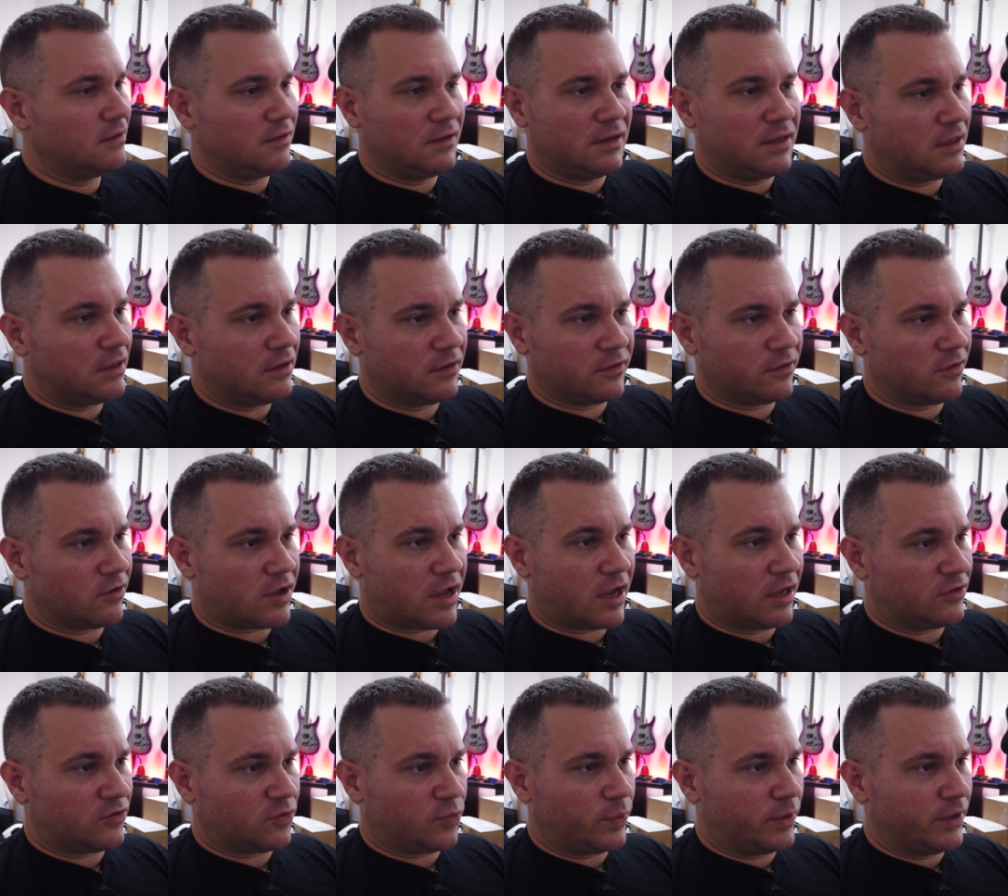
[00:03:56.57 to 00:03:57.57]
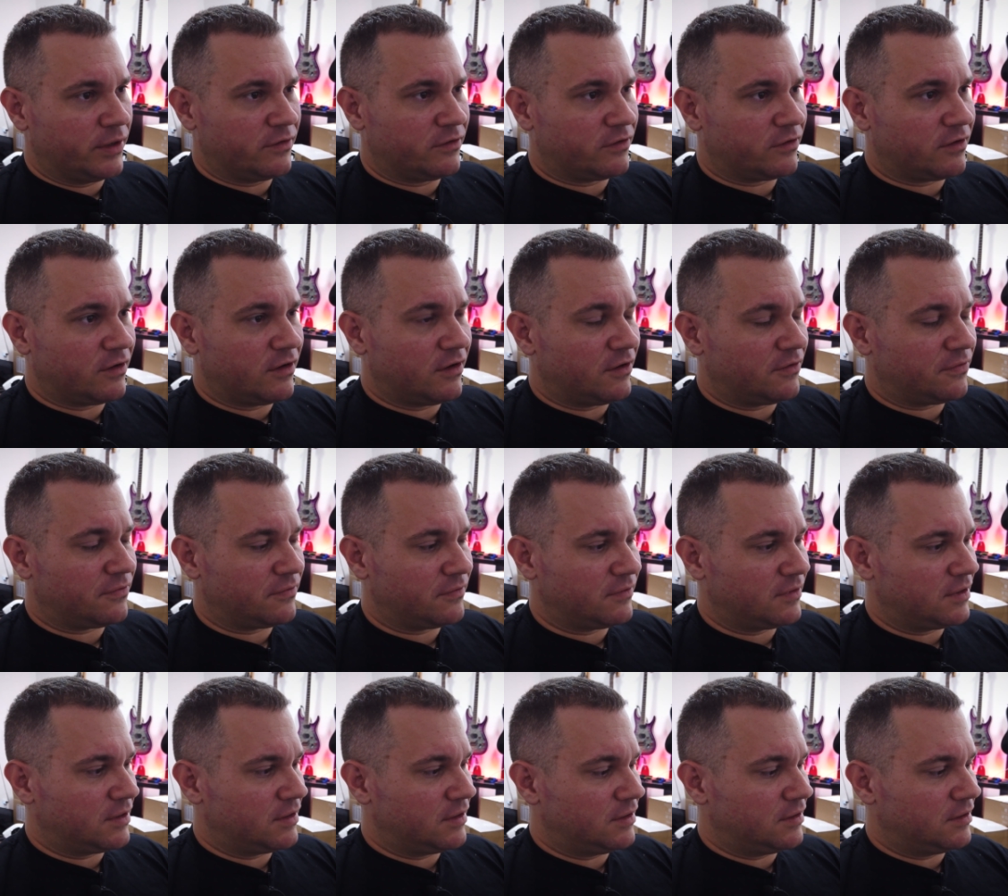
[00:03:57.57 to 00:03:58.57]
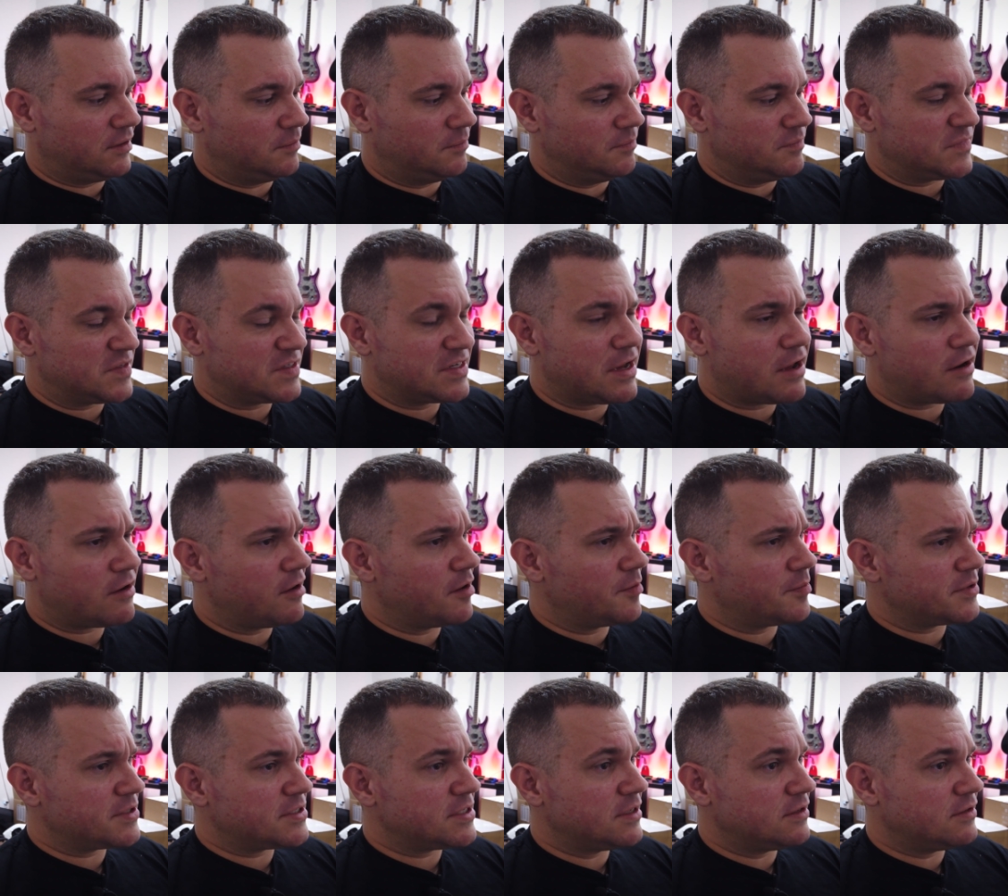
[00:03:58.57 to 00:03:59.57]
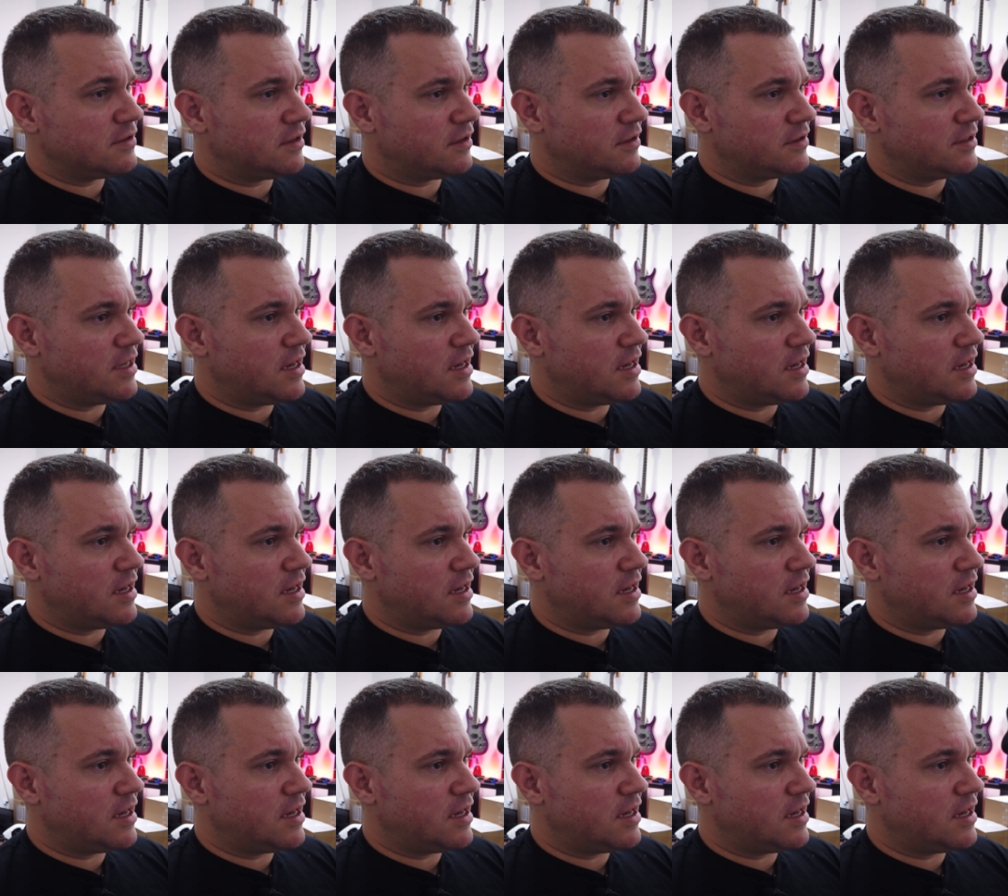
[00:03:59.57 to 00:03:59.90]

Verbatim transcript: it does all kinds of weird stuff. Um, it's not one hundred percent done